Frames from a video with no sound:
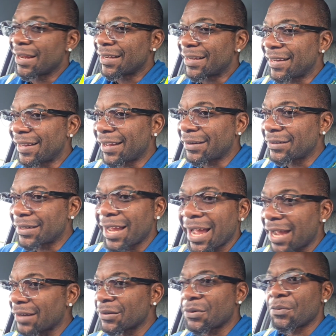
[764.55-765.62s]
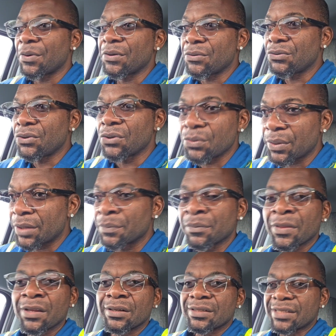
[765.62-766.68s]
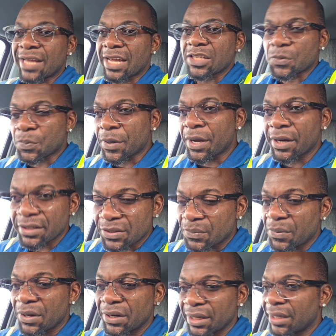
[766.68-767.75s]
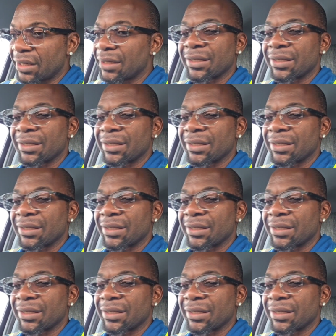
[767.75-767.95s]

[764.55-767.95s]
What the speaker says: They are not going to do it. Taxpayers' money.